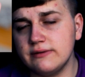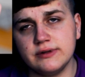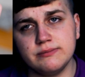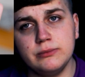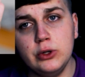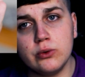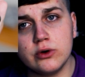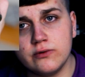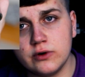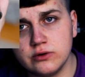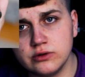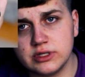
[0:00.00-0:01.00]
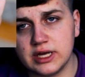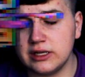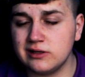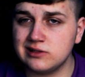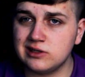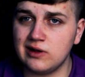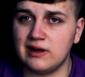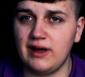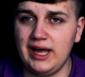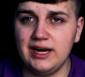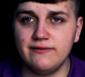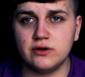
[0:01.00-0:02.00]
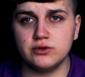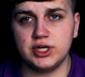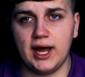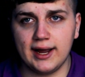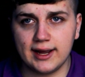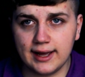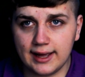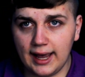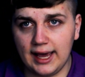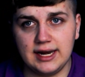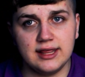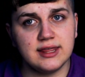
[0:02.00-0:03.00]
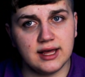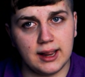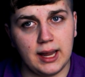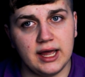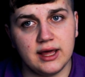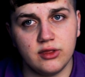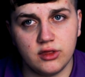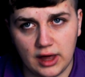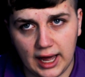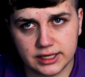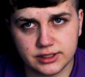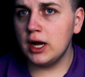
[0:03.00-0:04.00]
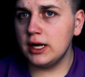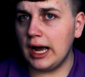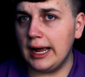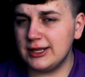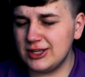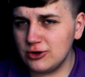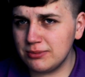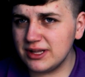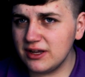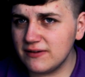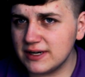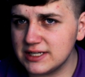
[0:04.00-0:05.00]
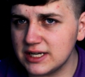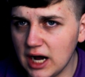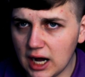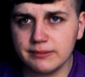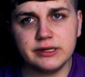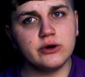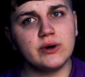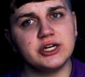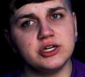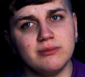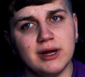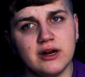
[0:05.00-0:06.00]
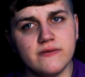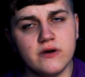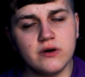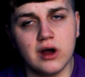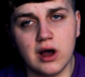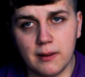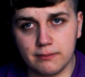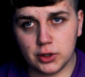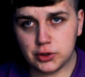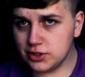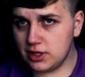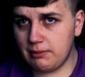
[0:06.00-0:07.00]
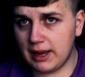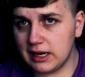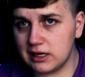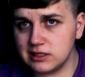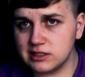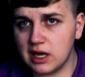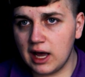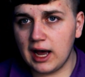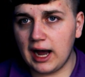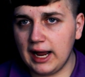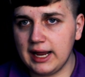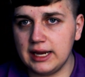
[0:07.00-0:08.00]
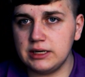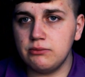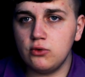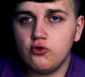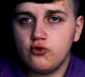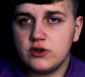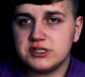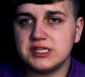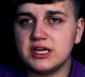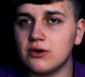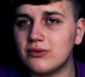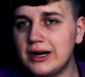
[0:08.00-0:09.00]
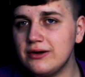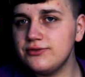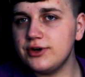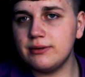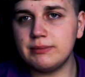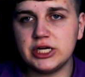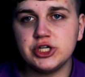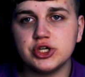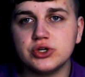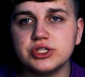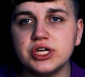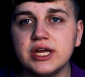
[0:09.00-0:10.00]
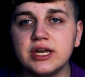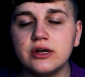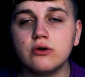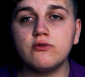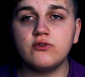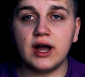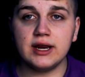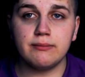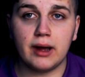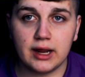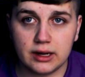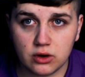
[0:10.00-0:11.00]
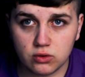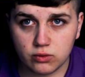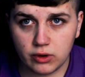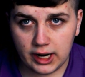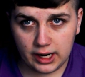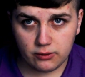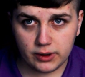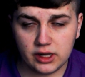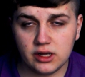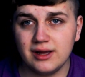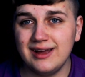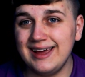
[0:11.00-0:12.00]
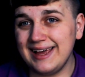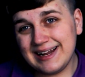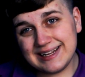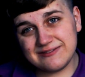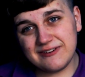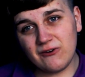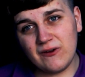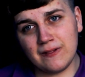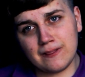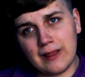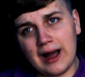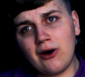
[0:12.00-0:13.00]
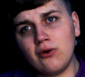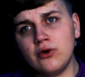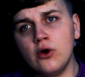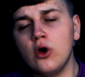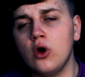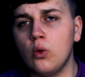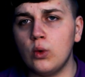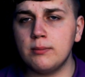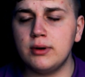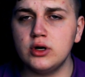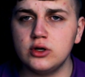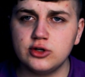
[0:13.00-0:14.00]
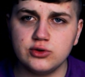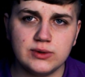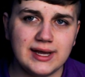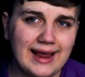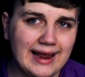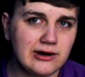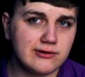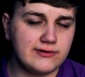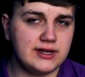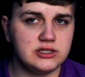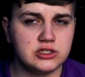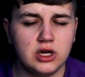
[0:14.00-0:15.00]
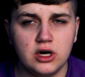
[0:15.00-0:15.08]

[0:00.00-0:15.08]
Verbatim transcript: even newer phones that still have a headphone jack, anything like that. I do believe it is an omnidirectional microphone, mostly because I can move this thing around on my shirt and it'll find my own area. It is very loud when put into an interface,